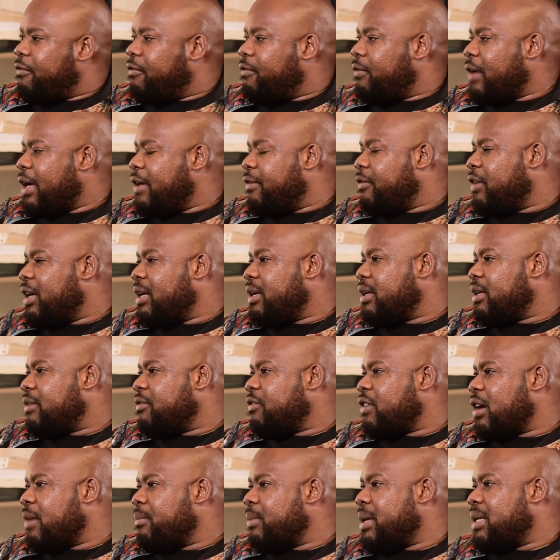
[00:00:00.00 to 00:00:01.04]

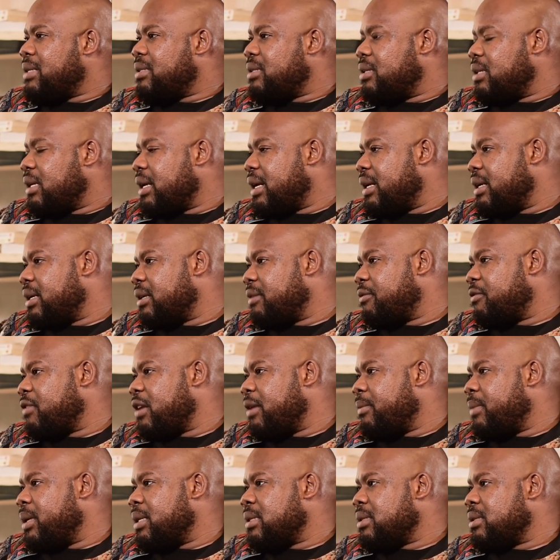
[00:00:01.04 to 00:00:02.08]
500 farmers, 300
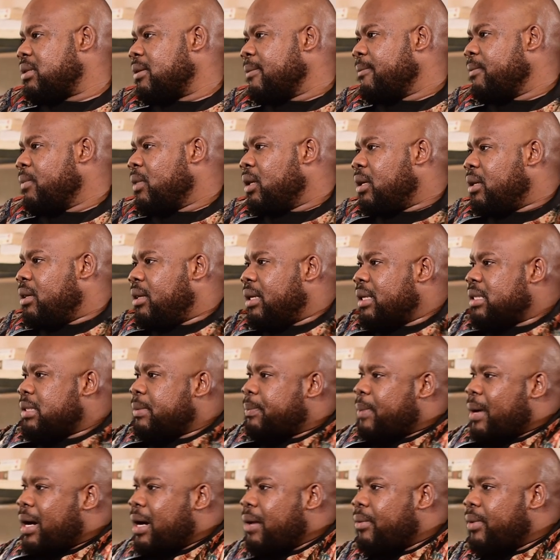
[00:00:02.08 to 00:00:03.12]
farmers. Mm.
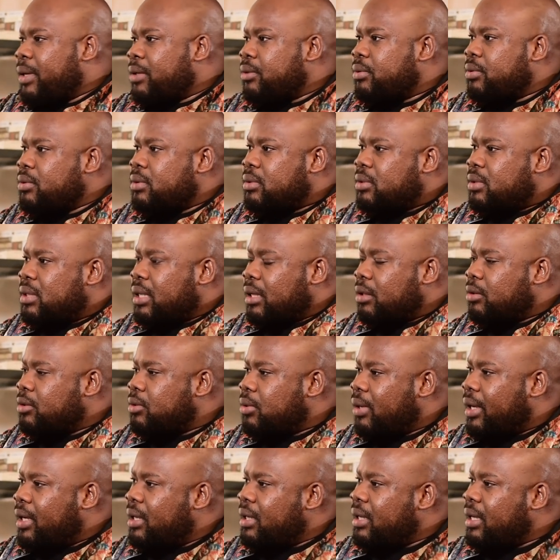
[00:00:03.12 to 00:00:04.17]
That's power to sell
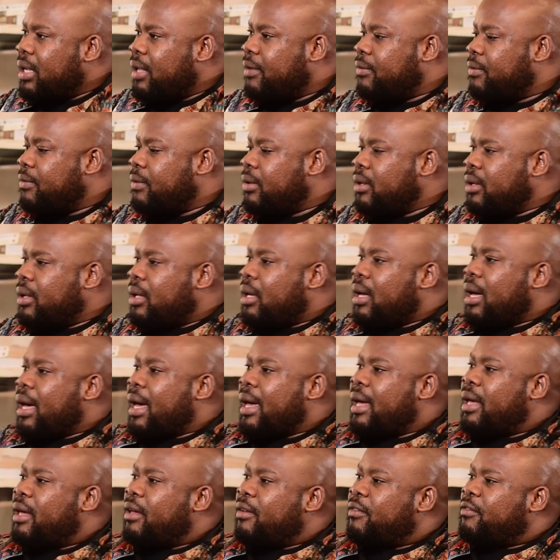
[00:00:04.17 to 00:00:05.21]
to NEF. I
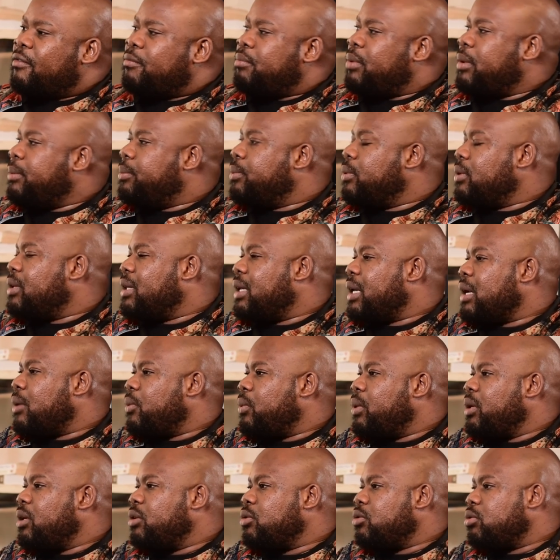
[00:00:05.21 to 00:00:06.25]
have people that are
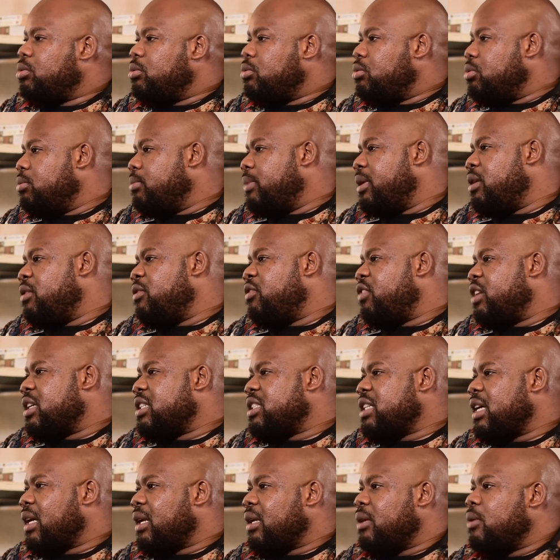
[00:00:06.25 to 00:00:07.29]
willing to do
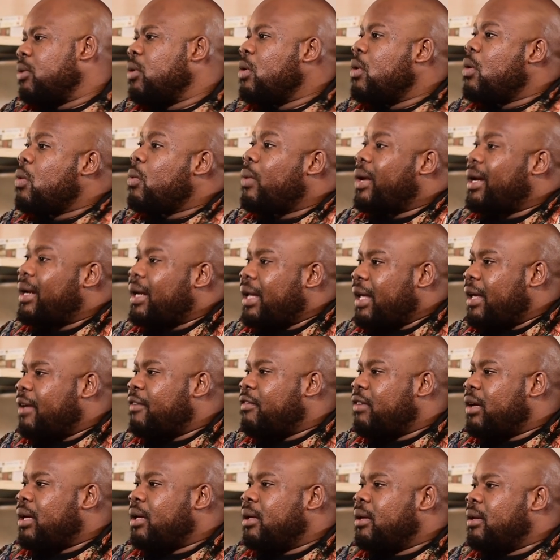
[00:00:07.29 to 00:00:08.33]
manufacturing, whatever.